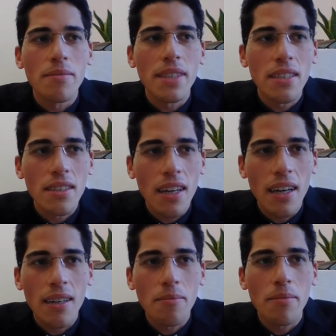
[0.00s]
this
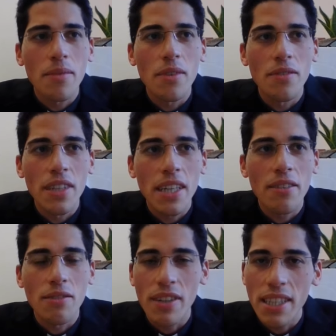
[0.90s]
time of year
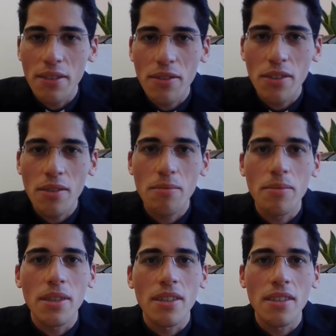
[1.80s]
is very difficult
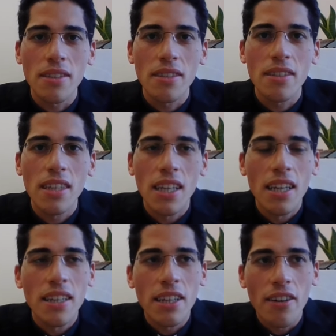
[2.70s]
because
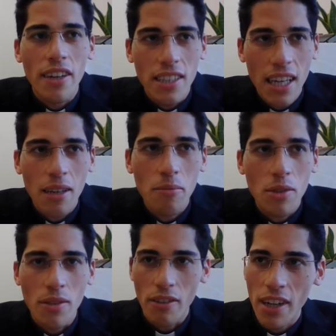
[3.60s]
there are exams
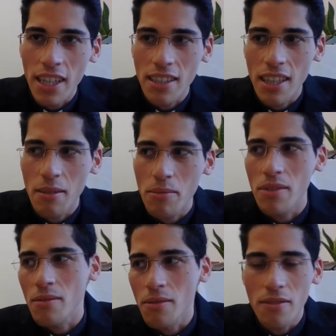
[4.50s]
or there aren't
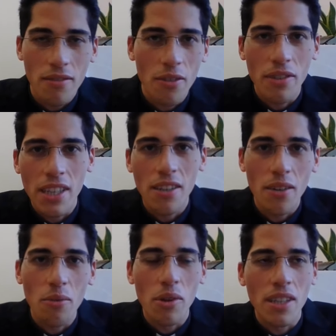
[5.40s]
exams. We don't really
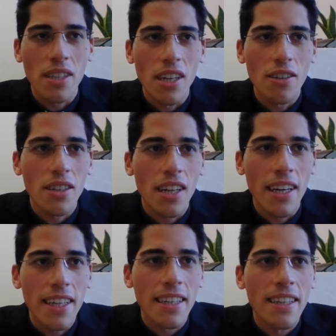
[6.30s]
know what it's going to look
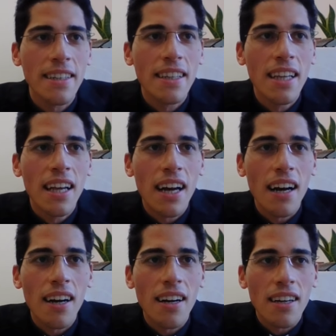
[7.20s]
like.
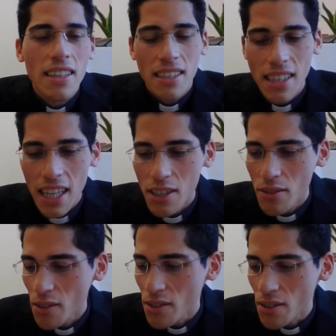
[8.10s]
It's
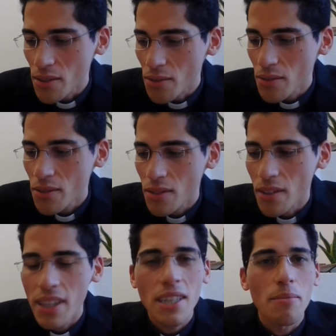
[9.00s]
natural to
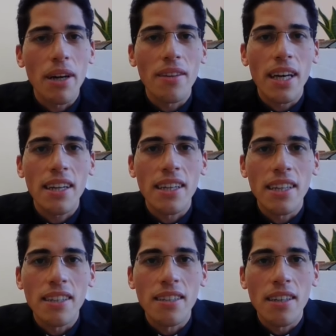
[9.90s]
think about that,
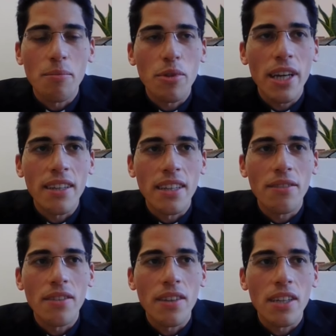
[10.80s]
and I pray that
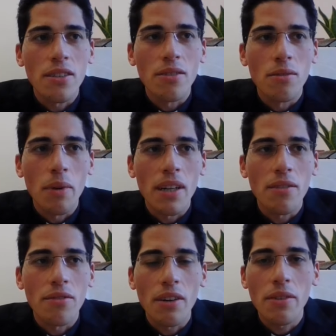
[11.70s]
everything goes well
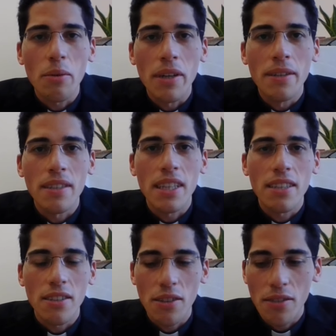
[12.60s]
for everyone and that
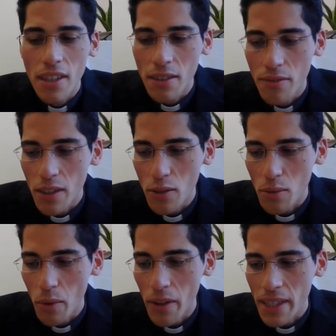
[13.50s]
you don't kind of feel too
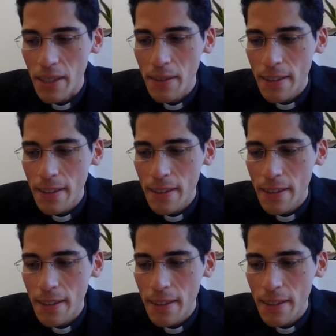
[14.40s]
worried.